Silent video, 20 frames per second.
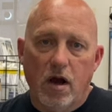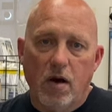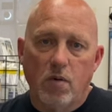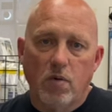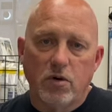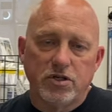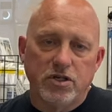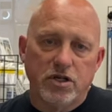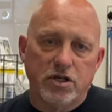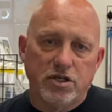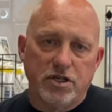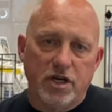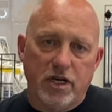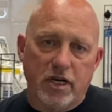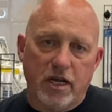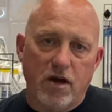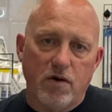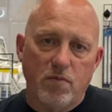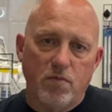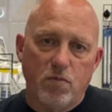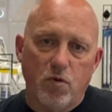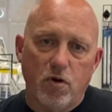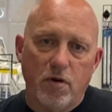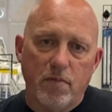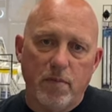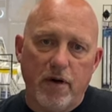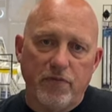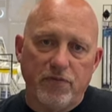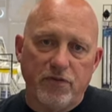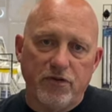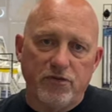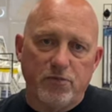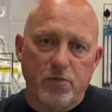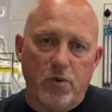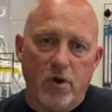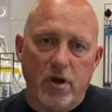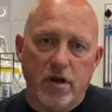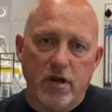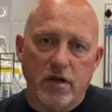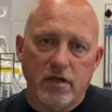I want you to check out more about this
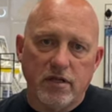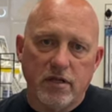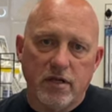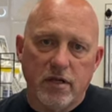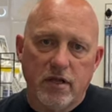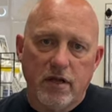product.